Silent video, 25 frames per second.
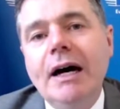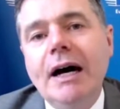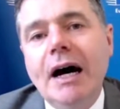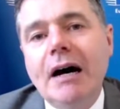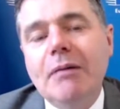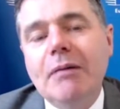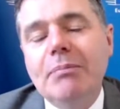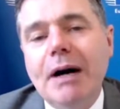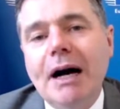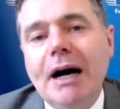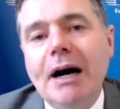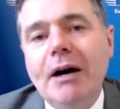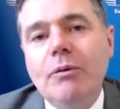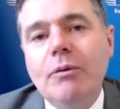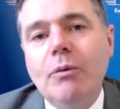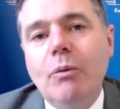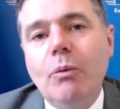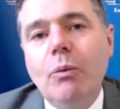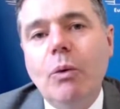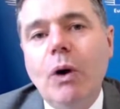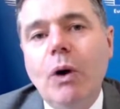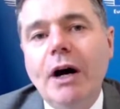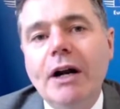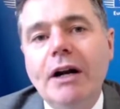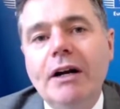about
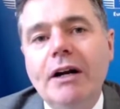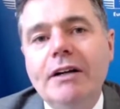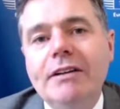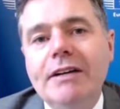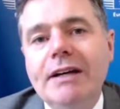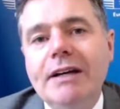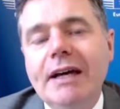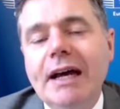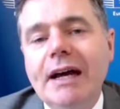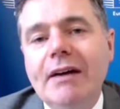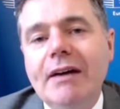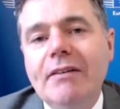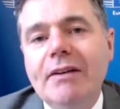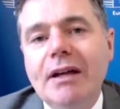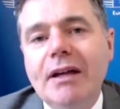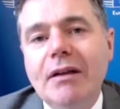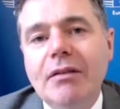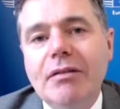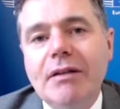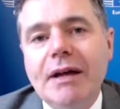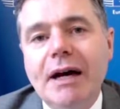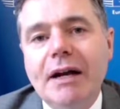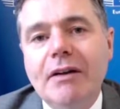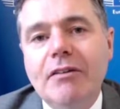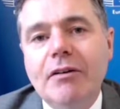what are the
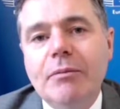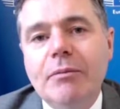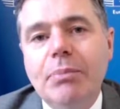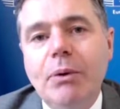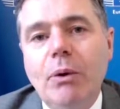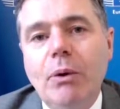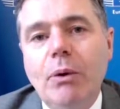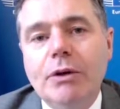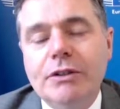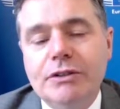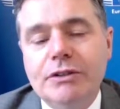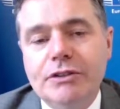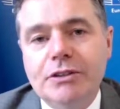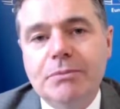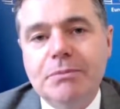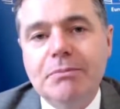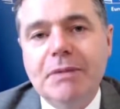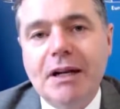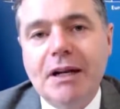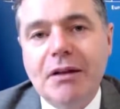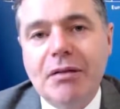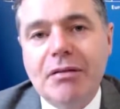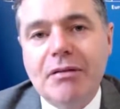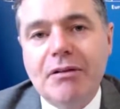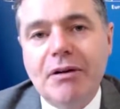areas that are important to
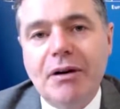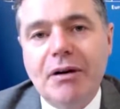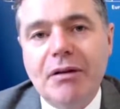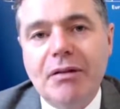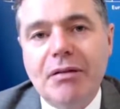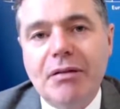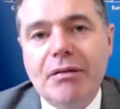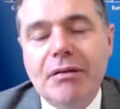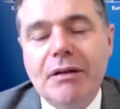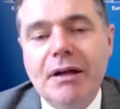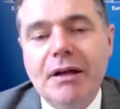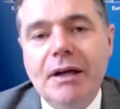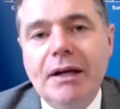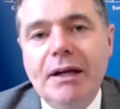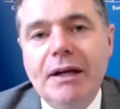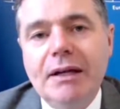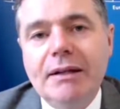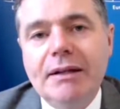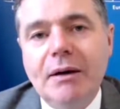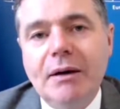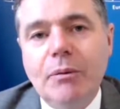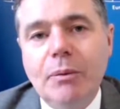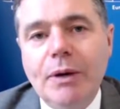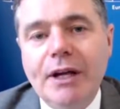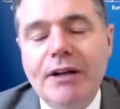ministers
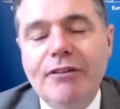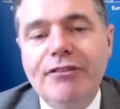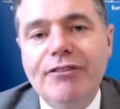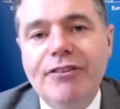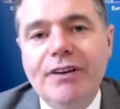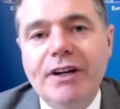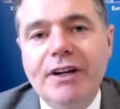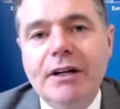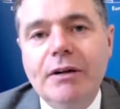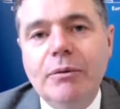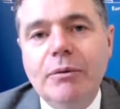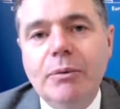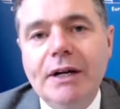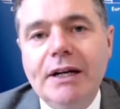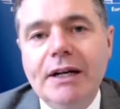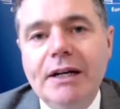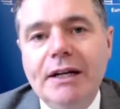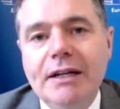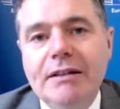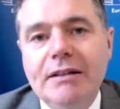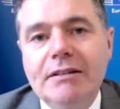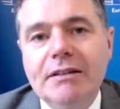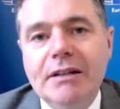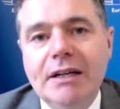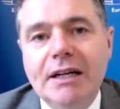that we feel we
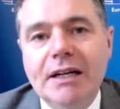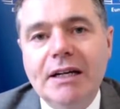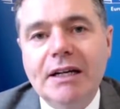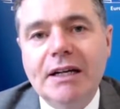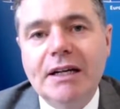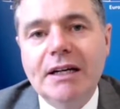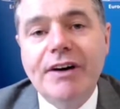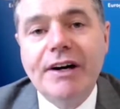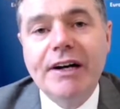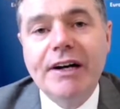need to give a very